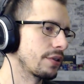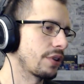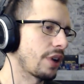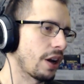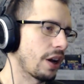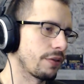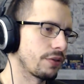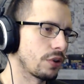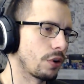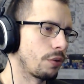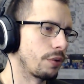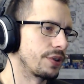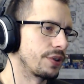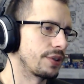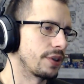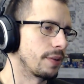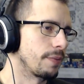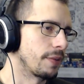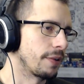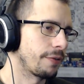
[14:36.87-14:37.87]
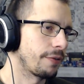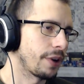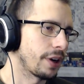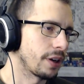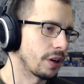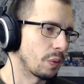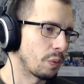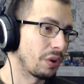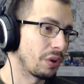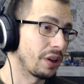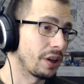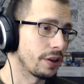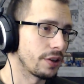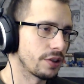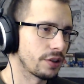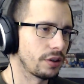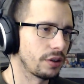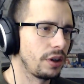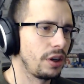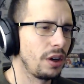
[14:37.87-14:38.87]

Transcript: Cavs always seem to find a place.